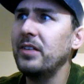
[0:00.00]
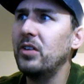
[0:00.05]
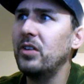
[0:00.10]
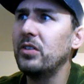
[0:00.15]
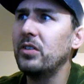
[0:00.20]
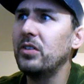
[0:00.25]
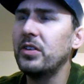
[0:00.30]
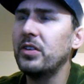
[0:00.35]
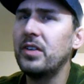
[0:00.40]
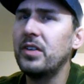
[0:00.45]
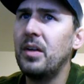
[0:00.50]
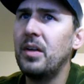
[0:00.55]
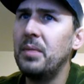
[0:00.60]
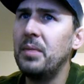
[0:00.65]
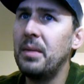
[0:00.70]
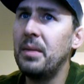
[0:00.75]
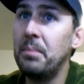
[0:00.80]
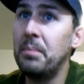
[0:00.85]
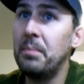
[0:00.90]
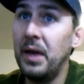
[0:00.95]
are just going to
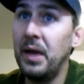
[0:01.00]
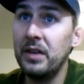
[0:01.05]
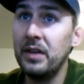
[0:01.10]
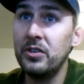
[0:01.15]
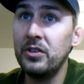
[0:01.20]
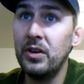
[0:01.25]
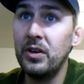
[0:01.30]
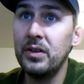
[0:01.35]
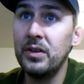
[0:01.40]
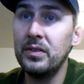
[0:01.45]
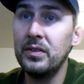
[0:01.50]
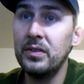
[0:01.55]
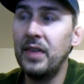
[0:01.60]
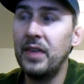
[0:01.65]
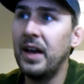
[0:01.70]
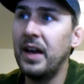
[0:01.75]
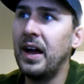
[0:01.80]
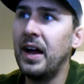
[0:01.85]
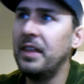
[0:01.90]
be pictures that I